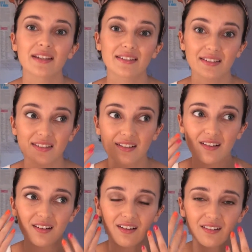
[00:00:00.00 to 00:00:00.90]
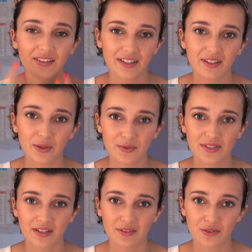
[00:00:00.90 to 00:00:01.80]
since it already goes
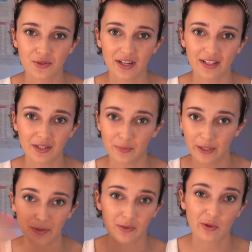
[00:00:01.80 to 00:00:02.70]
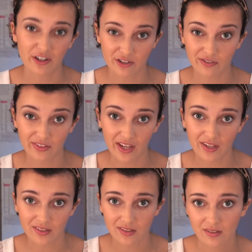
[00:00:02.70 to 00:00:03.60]
down the drain anyway when you wash your
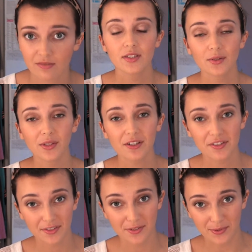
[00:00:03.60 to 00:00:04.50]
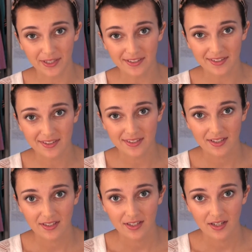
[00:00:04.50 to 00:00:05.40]
face. So here's the twist.